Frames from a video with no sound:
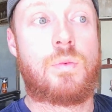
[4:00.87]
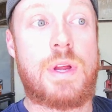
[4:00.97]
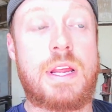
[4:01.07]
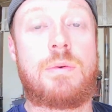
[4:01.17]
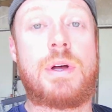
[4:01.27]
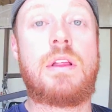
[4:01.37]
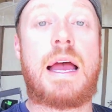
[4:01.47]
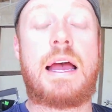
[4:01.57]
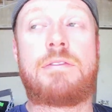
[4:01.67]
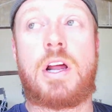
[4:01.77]
We will
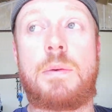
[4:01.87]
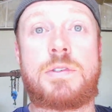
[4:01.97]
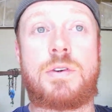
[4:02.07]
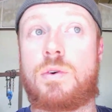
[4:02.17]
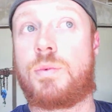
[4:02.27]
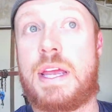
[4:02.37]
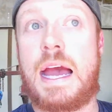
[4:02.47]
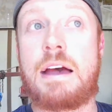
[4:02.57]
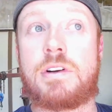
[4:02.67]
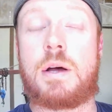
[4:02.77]
have an option, or we
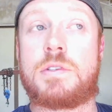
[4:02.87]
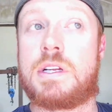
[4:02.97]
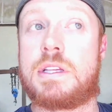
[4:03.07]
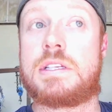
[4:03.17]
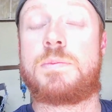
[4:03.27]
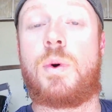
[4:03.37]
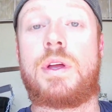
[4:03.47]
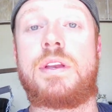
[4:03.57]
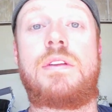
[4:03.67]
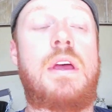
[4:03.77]
have an option at this
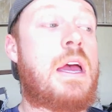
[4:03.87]
point,